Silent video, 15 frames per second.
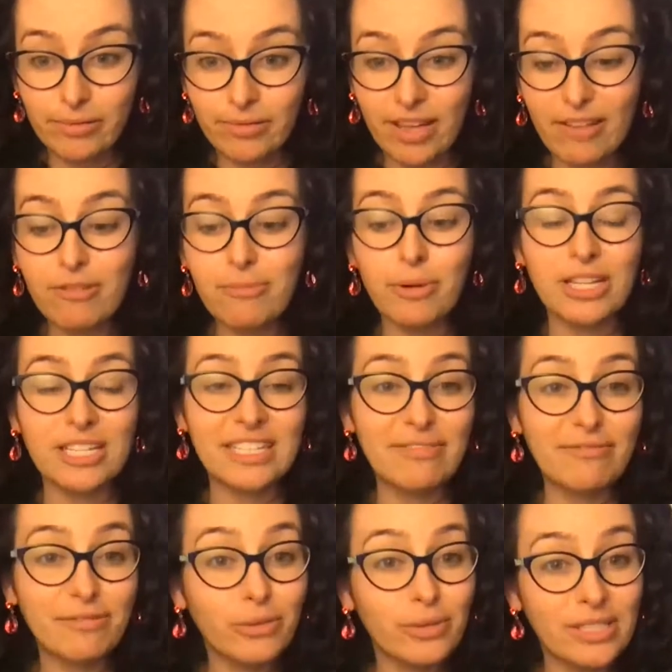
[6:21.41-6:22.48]
Everybody's
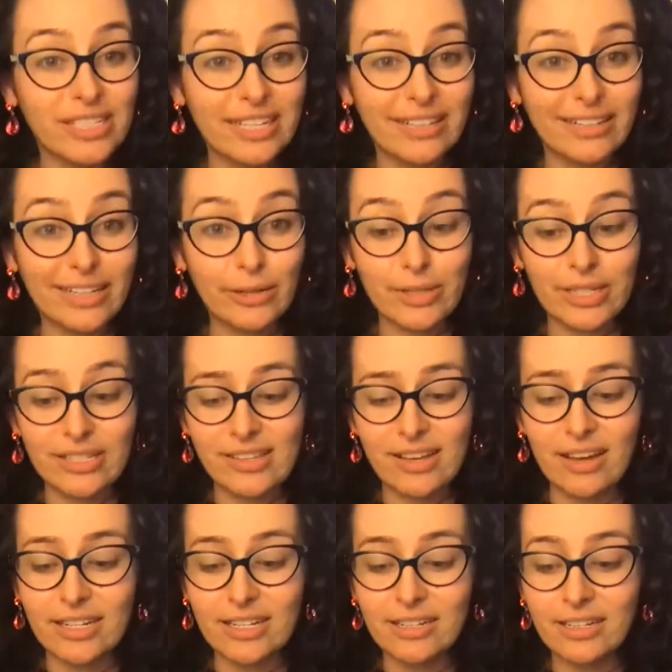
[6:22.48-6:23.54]
influencing the liquid
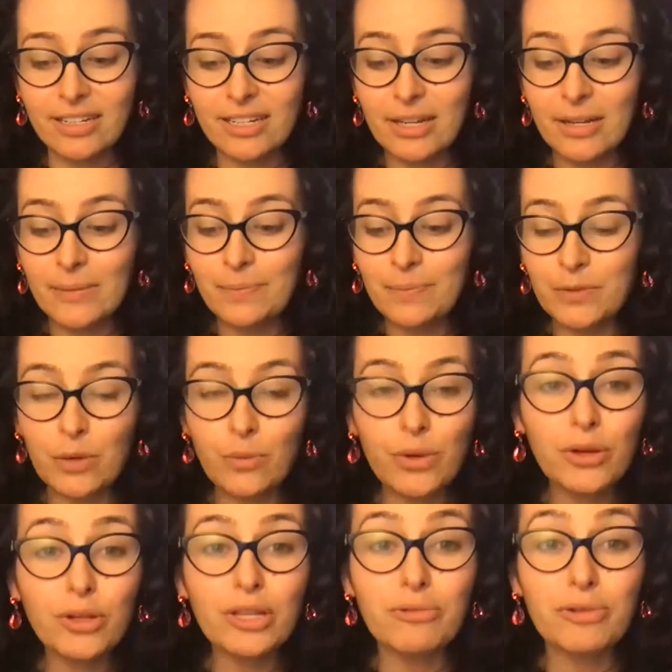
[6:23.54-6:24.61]
inside. So we
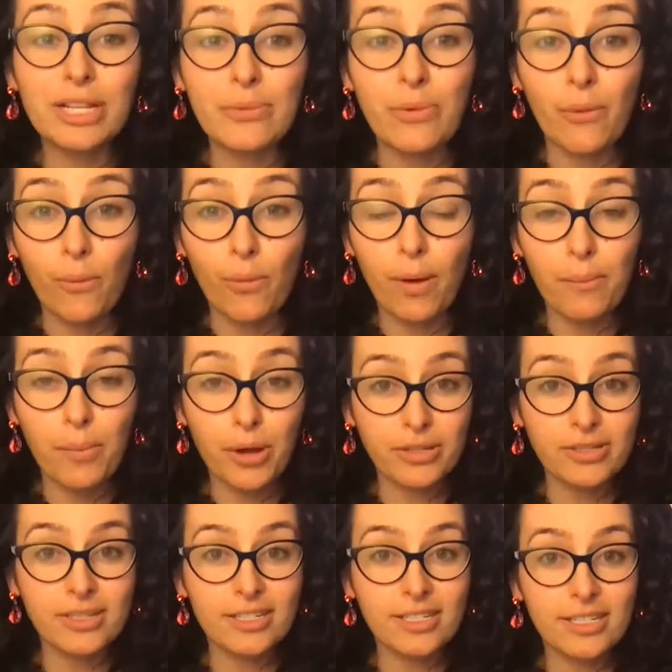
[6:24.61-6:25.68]
only really want one
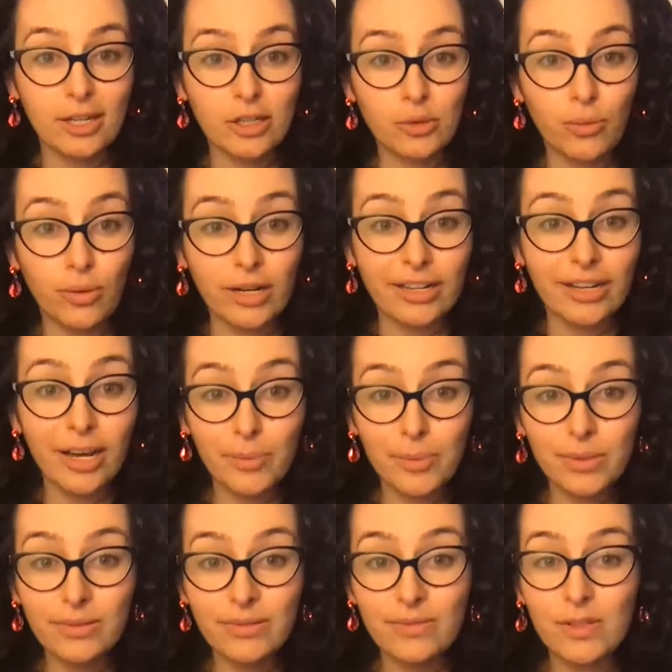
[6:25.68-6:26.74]
person to touch one cup,
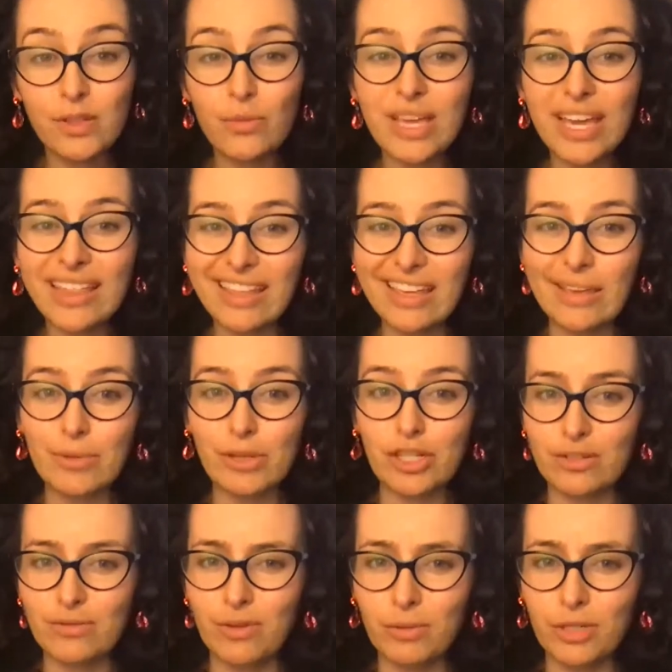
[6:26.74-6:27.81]
so we get the
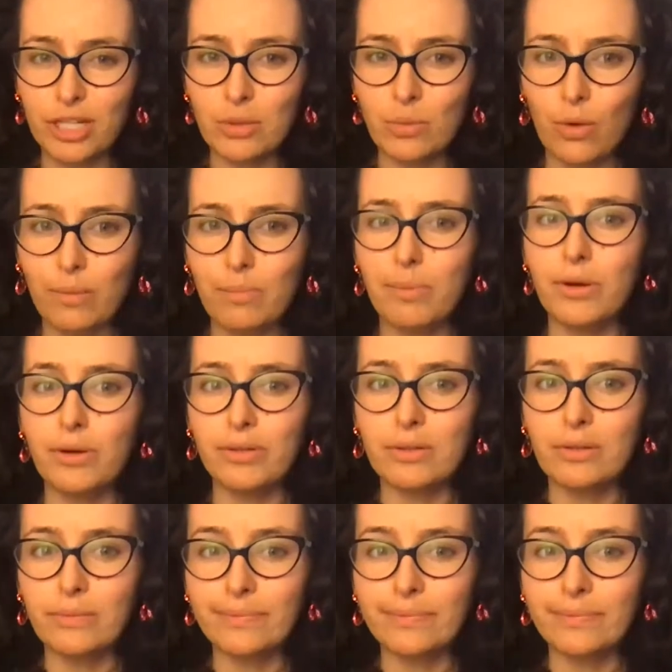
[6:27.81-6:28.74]
images from just one person.